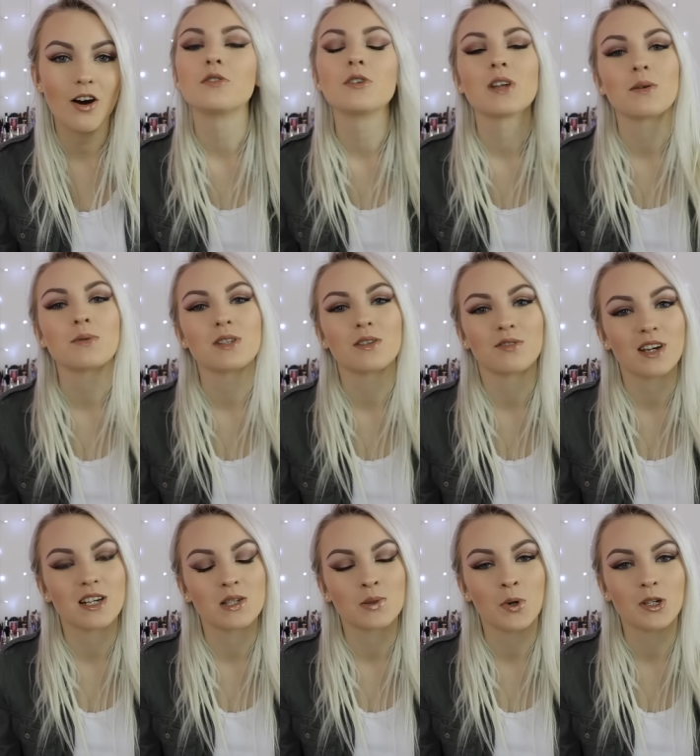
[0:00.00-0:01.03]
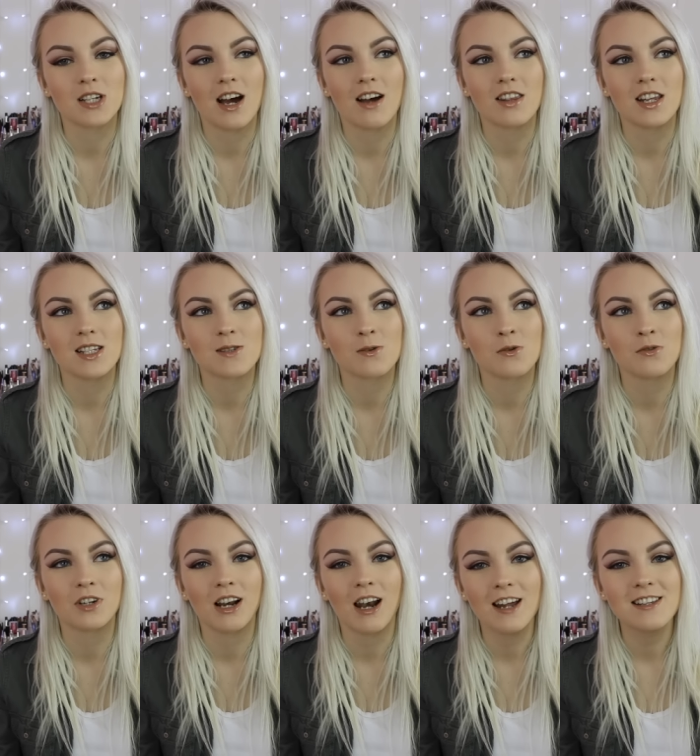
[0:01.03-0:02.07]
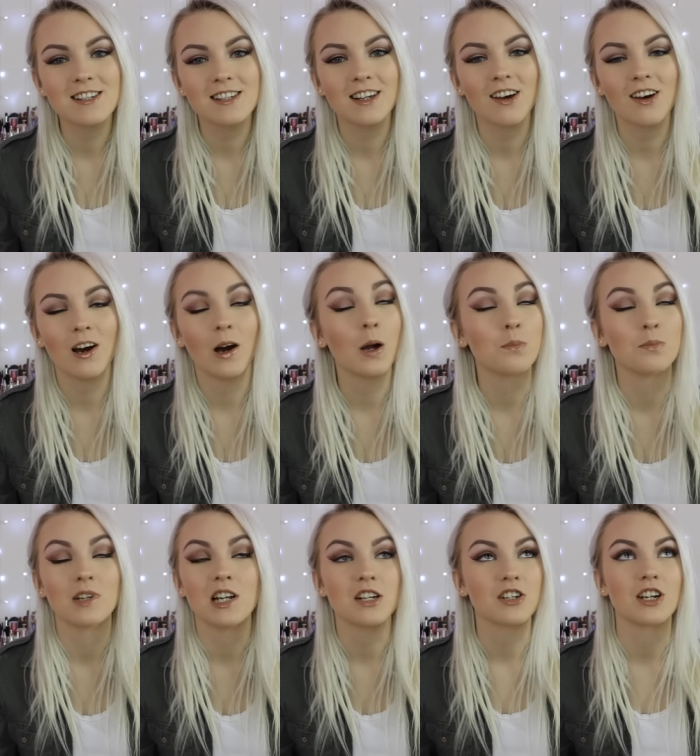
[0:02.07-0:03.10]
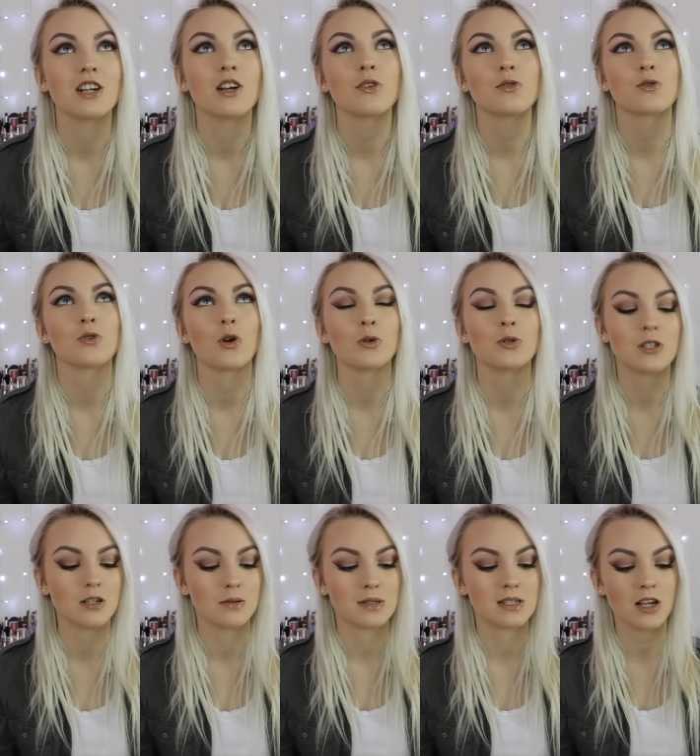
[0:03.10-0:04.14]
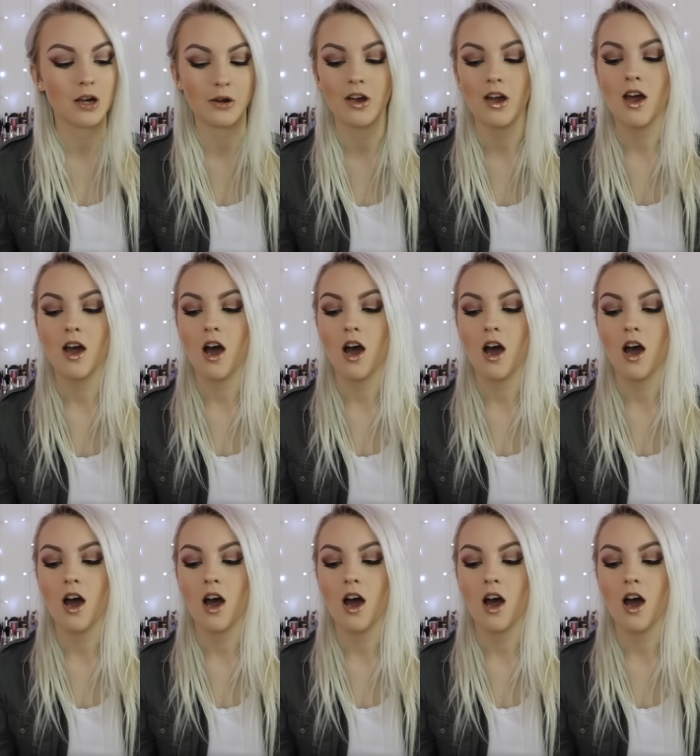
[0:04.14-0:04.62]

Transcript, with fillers: I thought there was a face wash and then sort of a cleanser. I'm literally so stupid. So